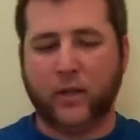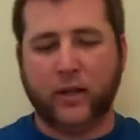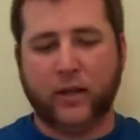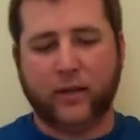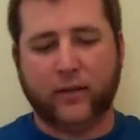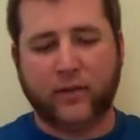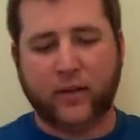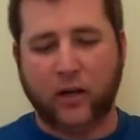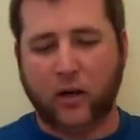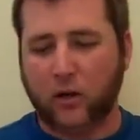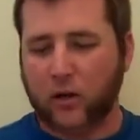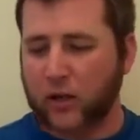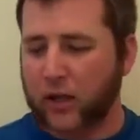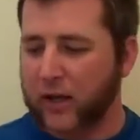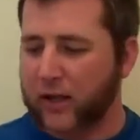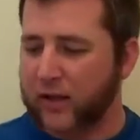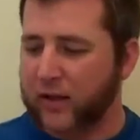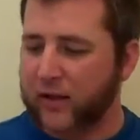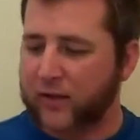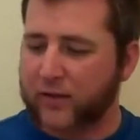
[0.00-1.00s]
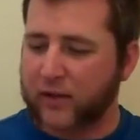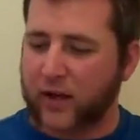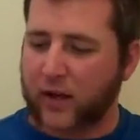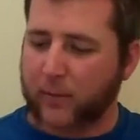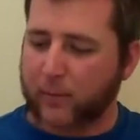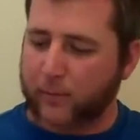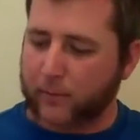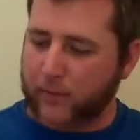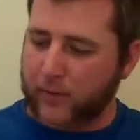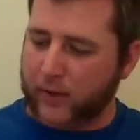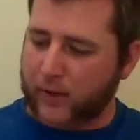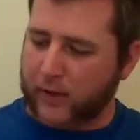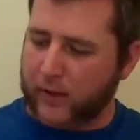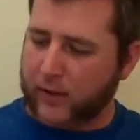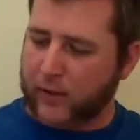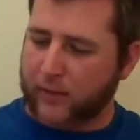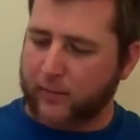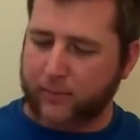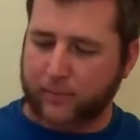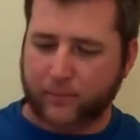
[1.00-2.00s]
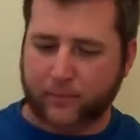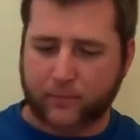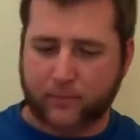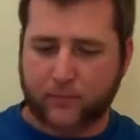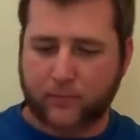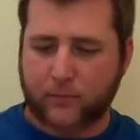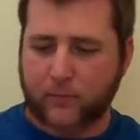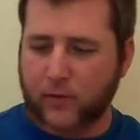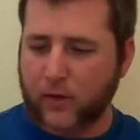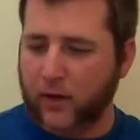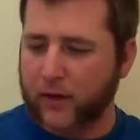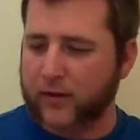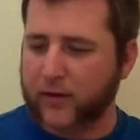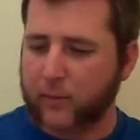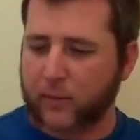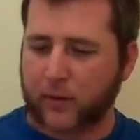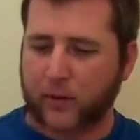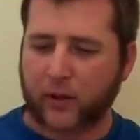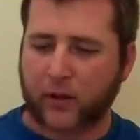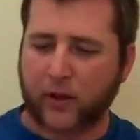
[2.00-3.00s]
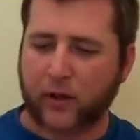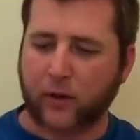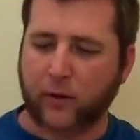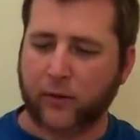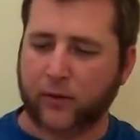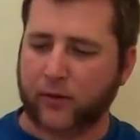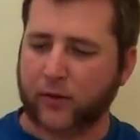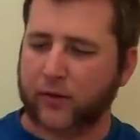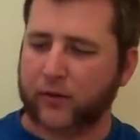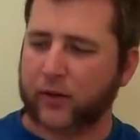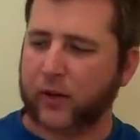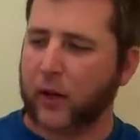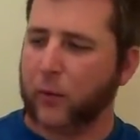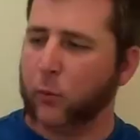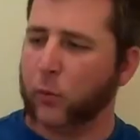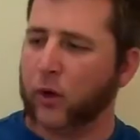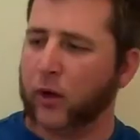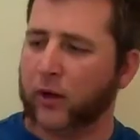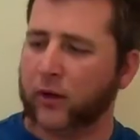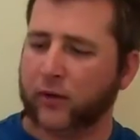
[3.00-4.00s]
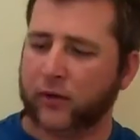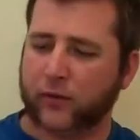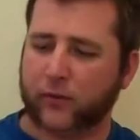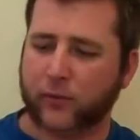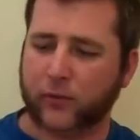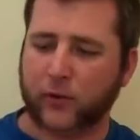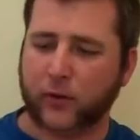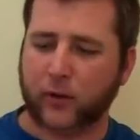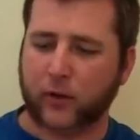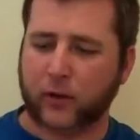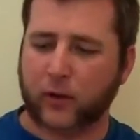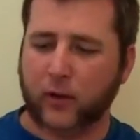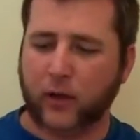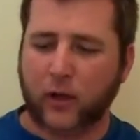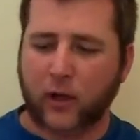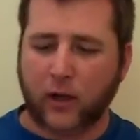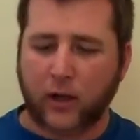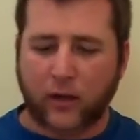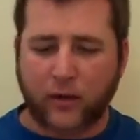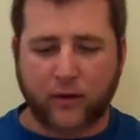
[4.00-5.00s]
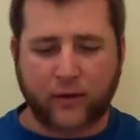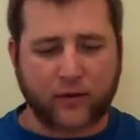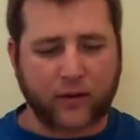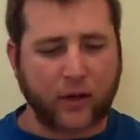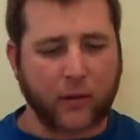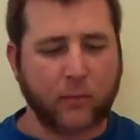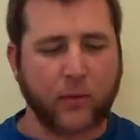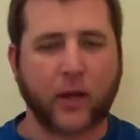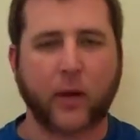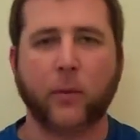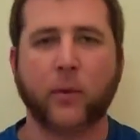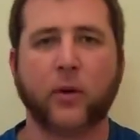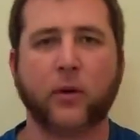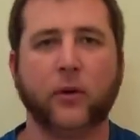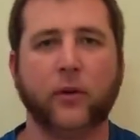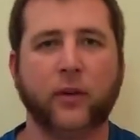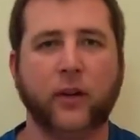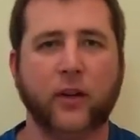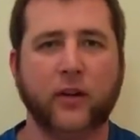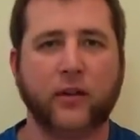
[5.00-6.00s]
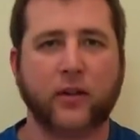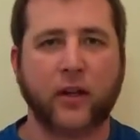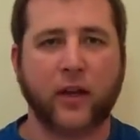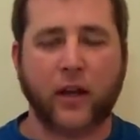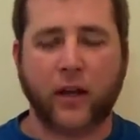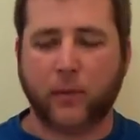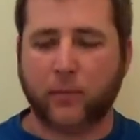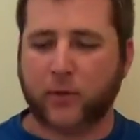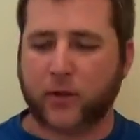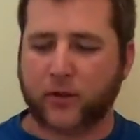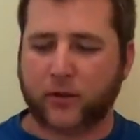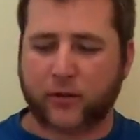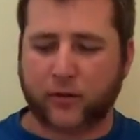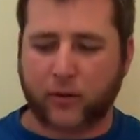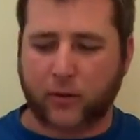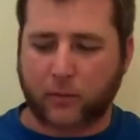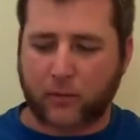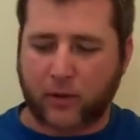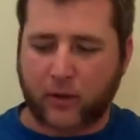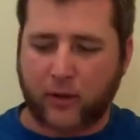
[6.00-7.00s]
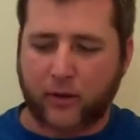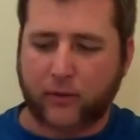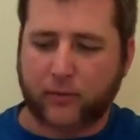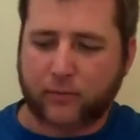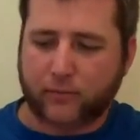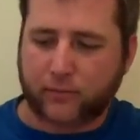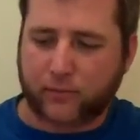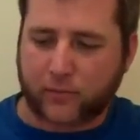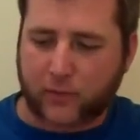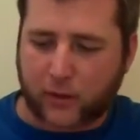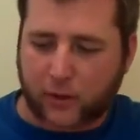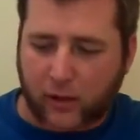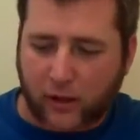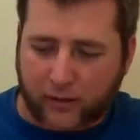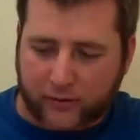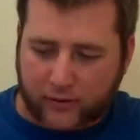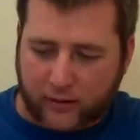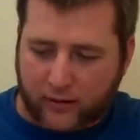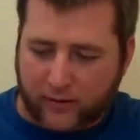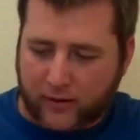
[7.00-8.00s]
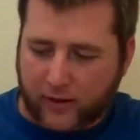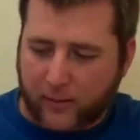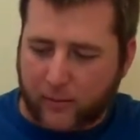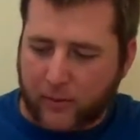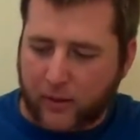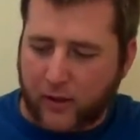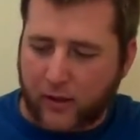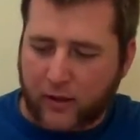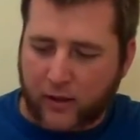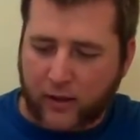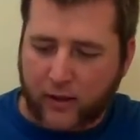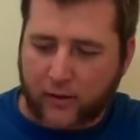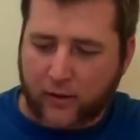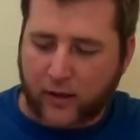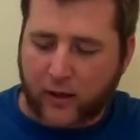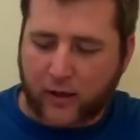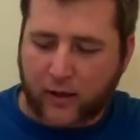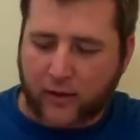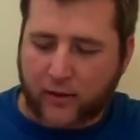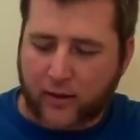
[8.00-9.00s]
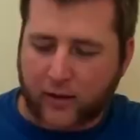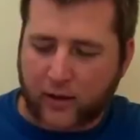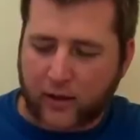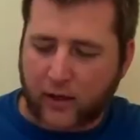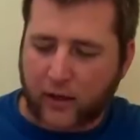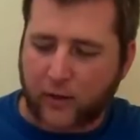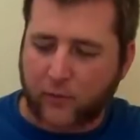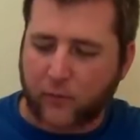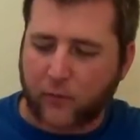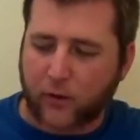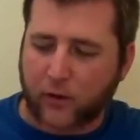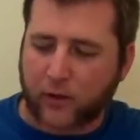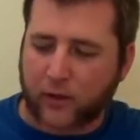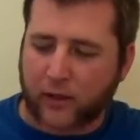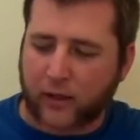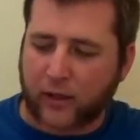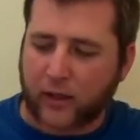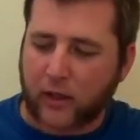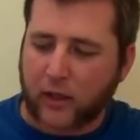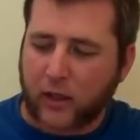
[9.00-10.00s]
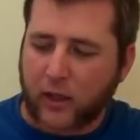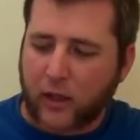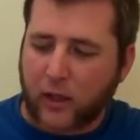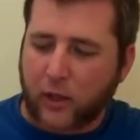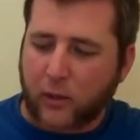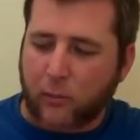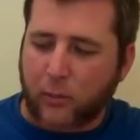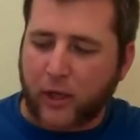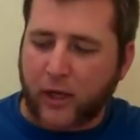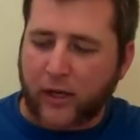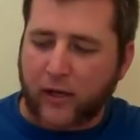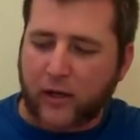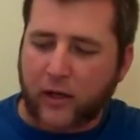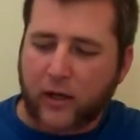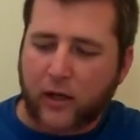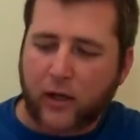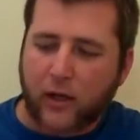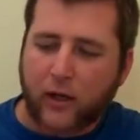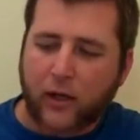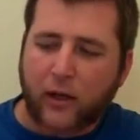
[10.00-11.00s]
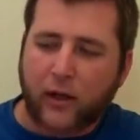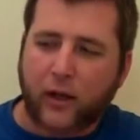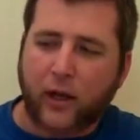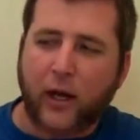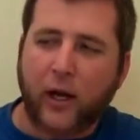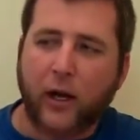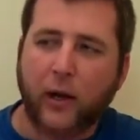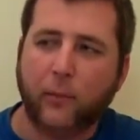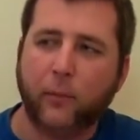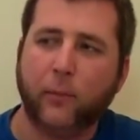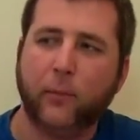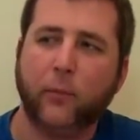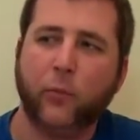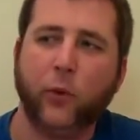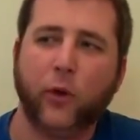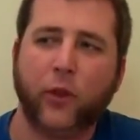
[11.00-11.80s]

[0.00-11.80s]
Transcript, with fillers: like I said, I'll line these up. I typically use the same ones for the same chemicals each time, just so I'm not cross-contaminating anything inadvertently. But I'll